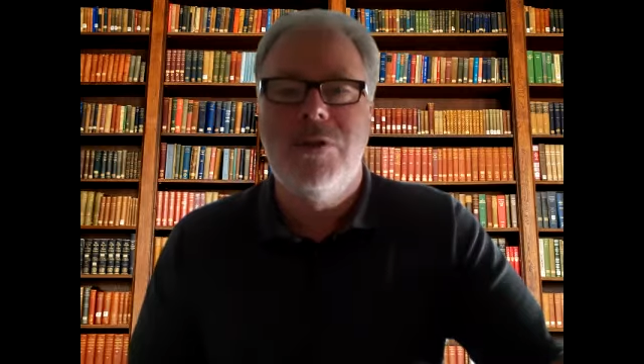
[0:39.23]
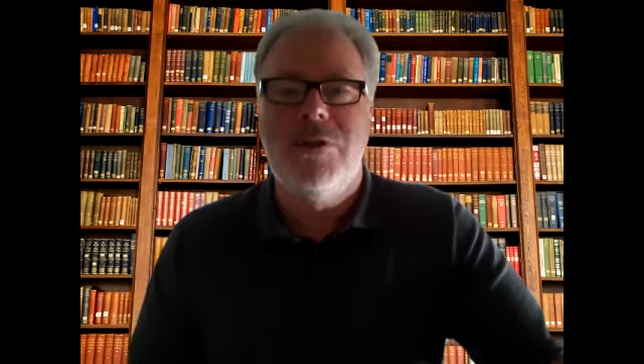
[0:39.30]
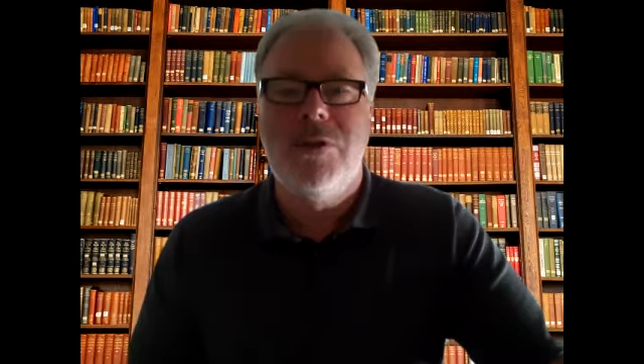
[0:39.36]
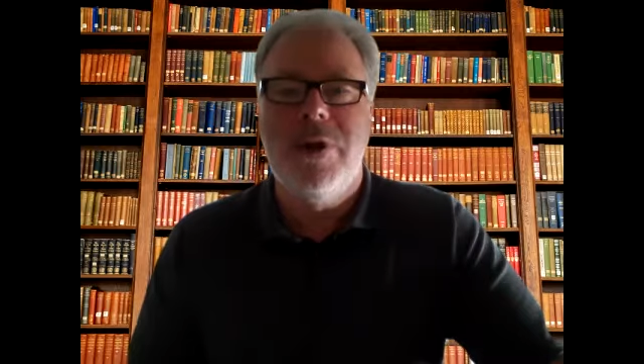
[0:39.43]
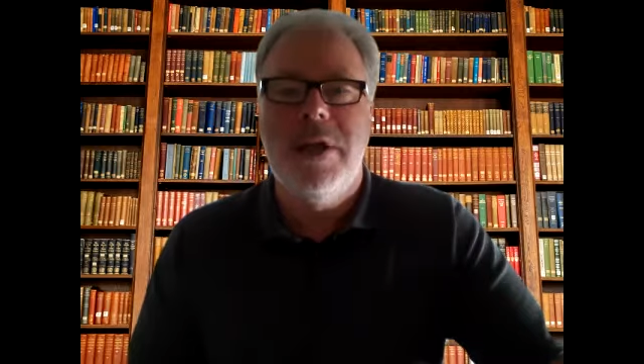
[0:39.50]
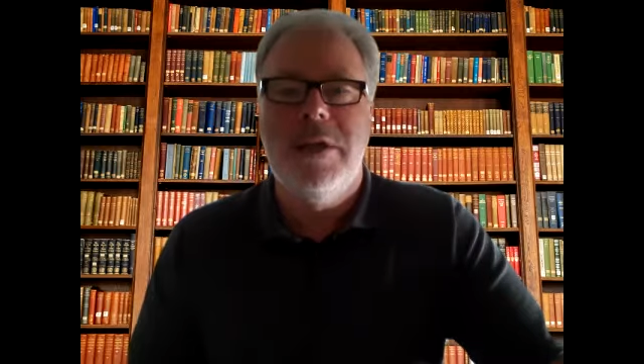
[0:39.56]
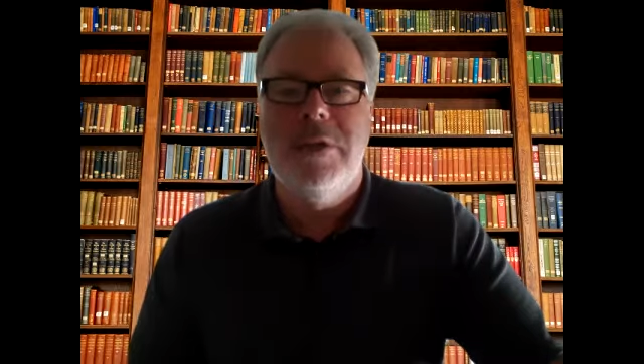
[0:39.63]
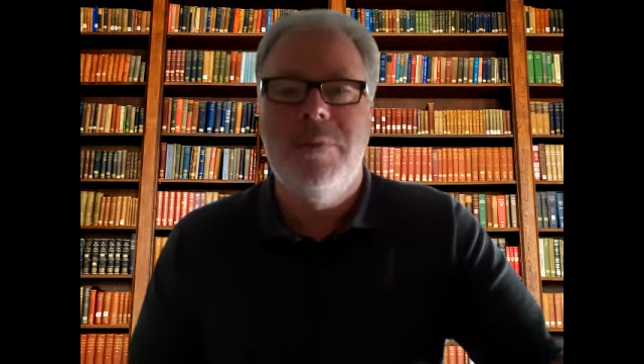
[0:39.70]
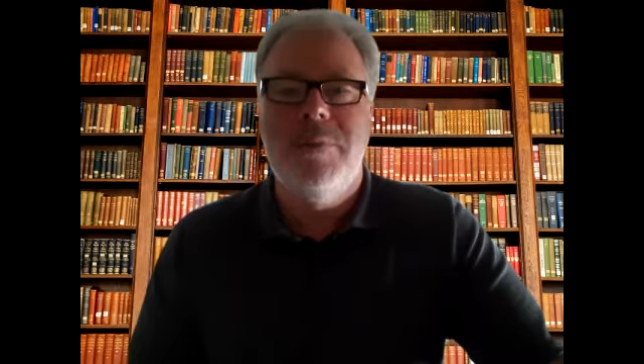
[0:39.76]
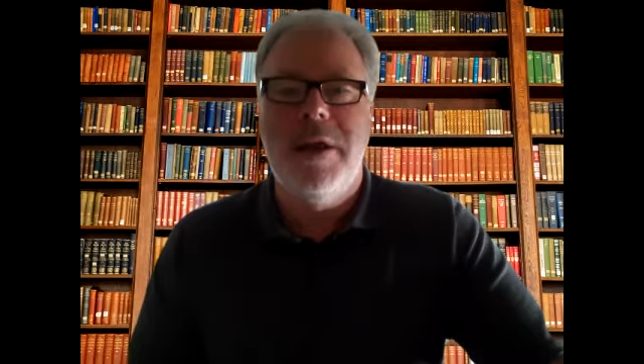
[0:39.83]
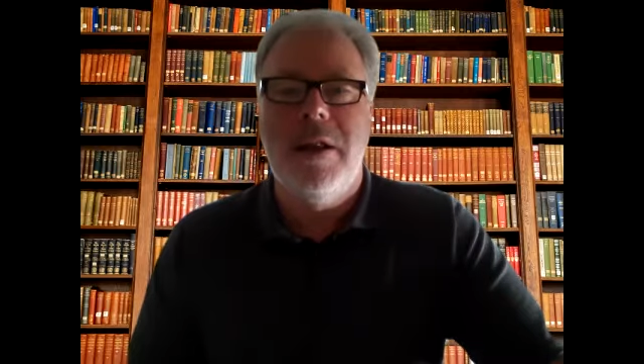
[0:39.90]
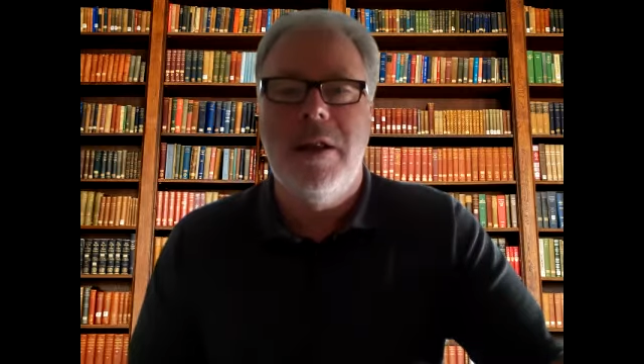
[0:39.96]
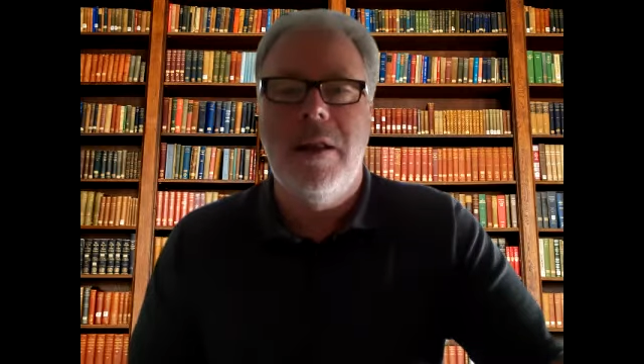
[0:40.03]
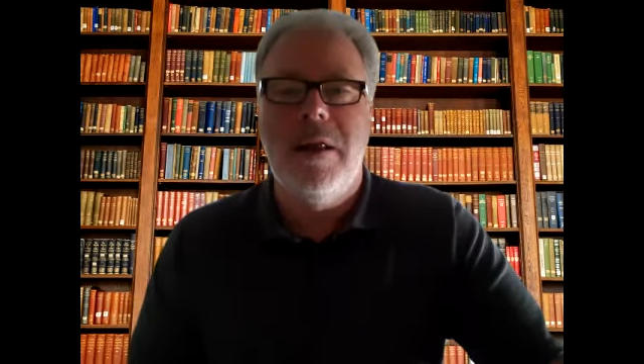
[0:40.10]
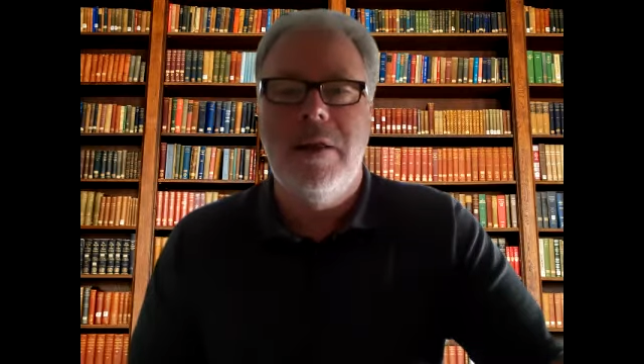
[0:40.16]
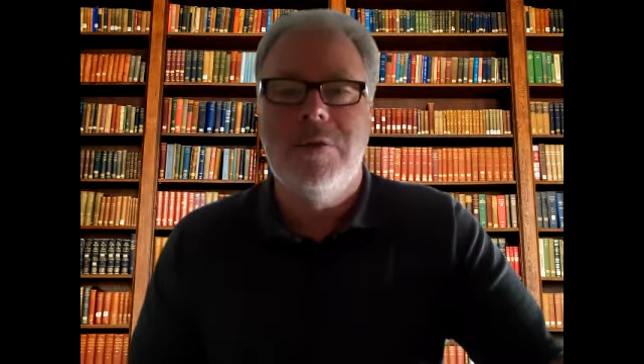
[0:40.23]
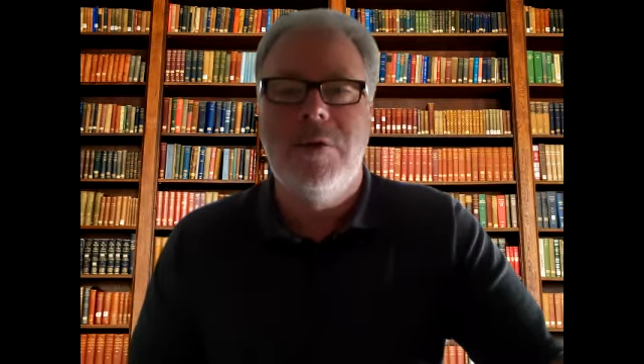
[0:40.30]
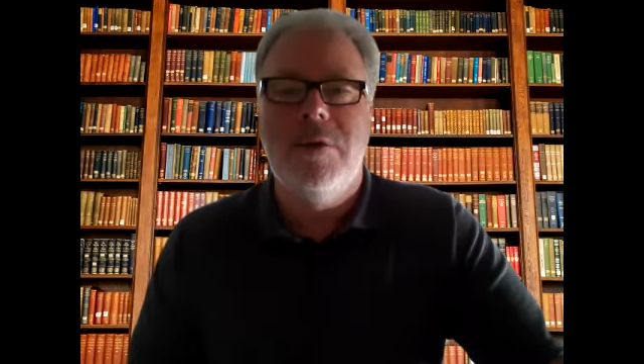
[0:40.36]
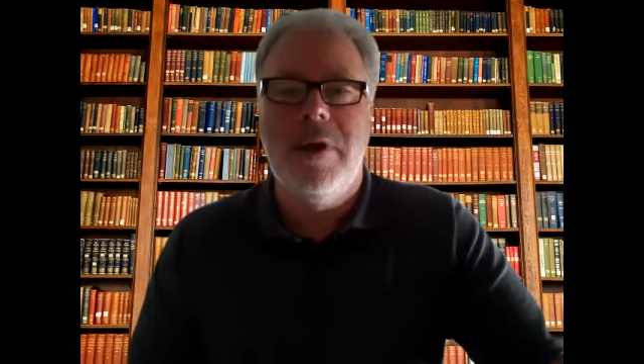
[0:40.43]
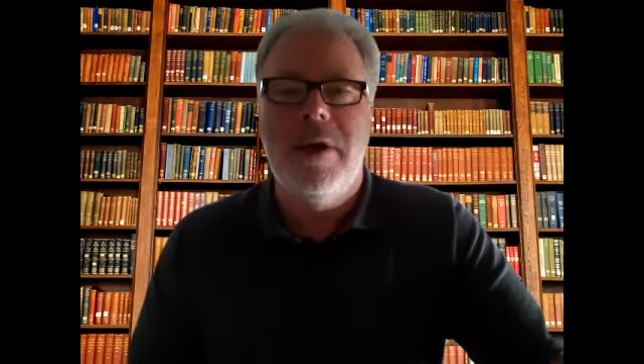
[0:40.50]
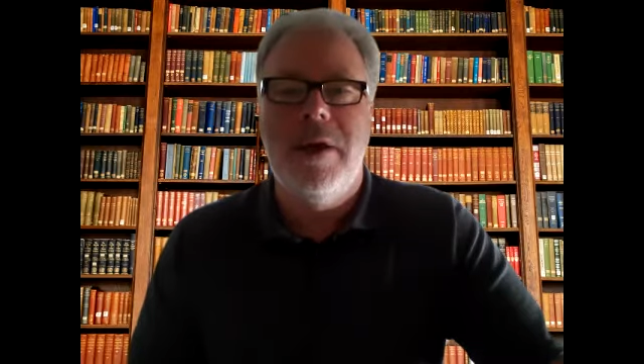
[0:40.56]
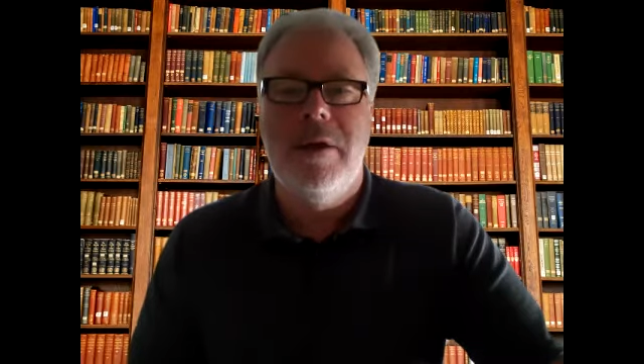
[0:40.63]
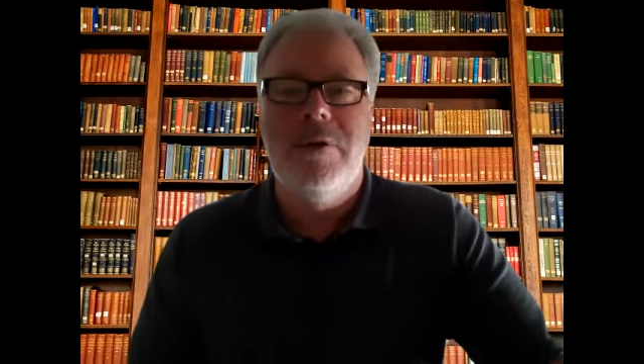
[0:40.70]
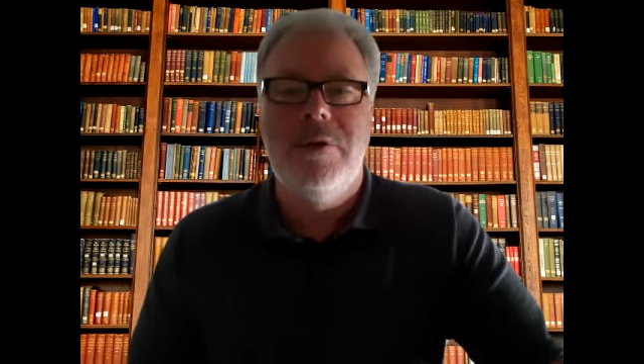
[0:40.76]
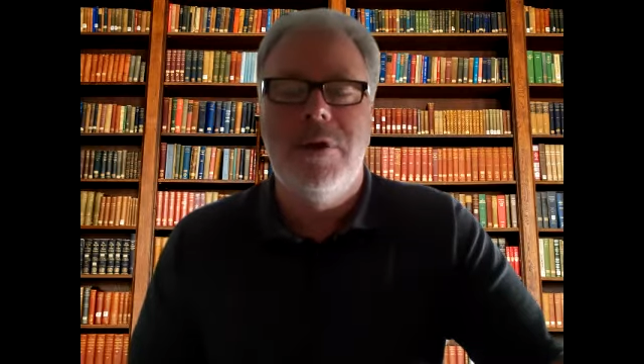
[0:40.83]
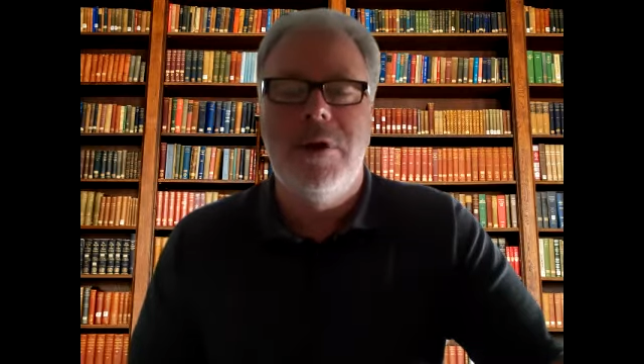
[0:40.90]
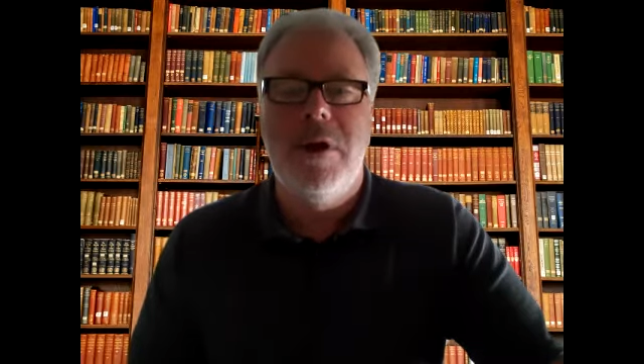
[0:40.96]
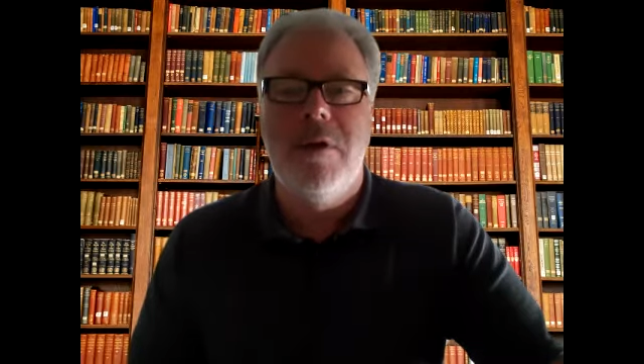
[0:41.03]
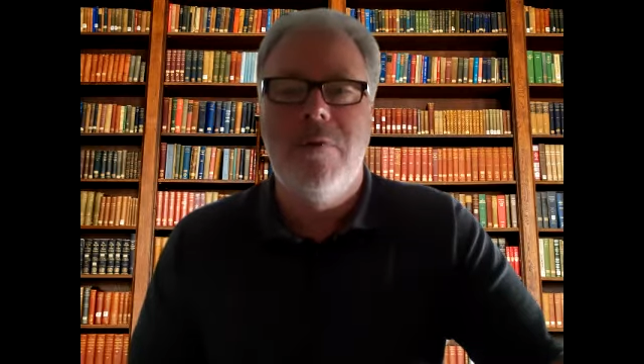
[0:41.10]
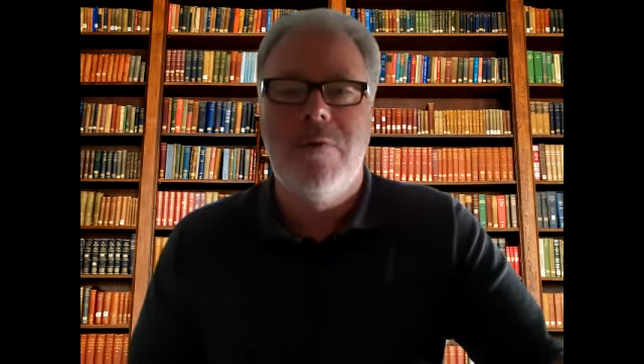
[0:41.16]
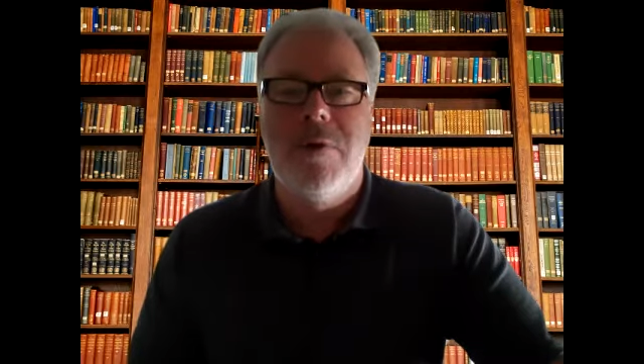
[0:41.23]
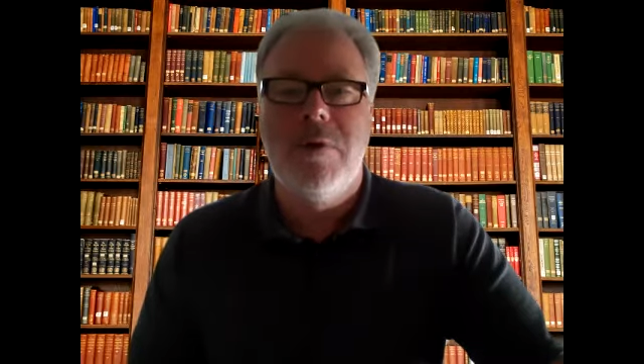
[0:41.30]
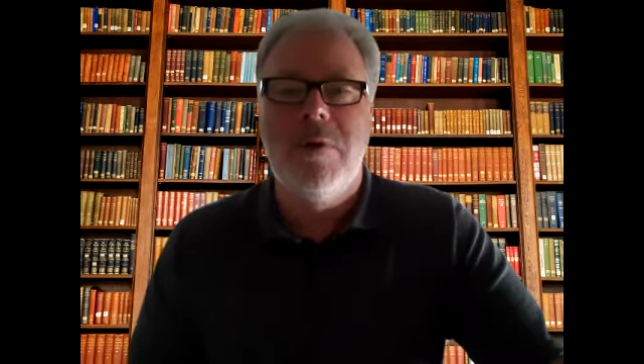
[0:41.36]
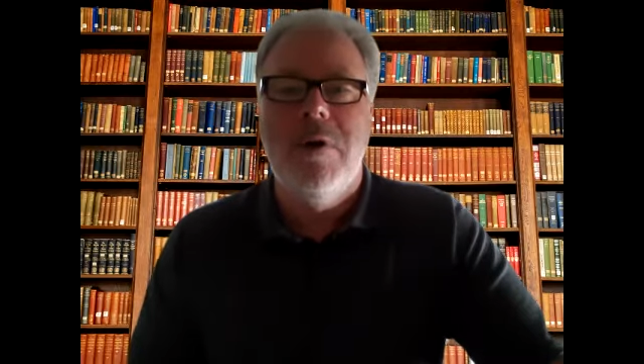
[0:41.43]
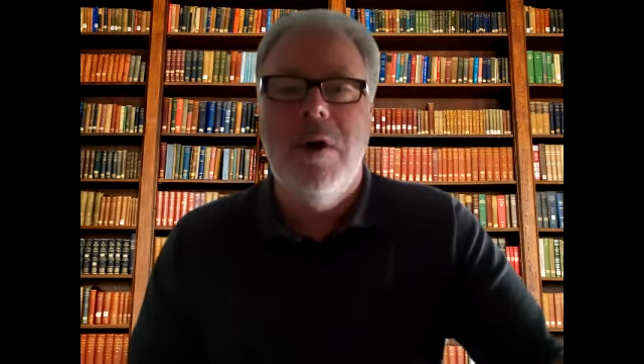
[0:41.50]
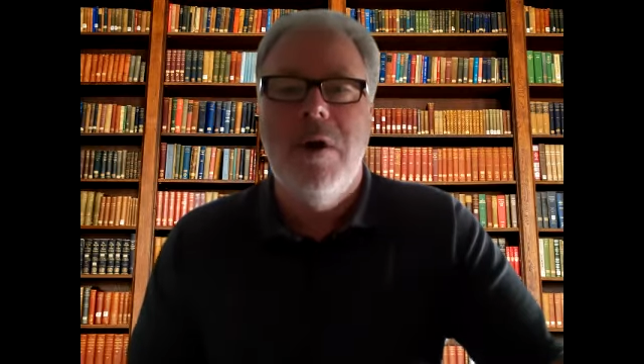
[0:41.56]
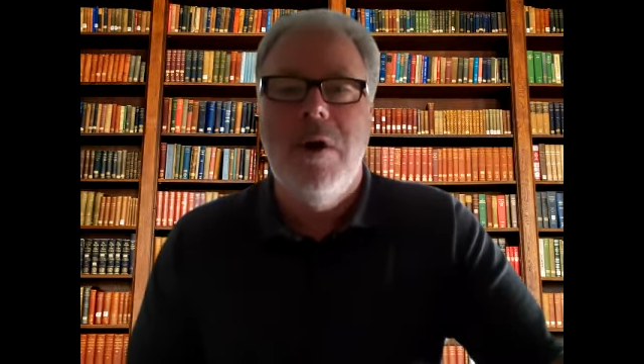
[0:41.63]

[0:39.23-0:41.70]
transmit electrical energy over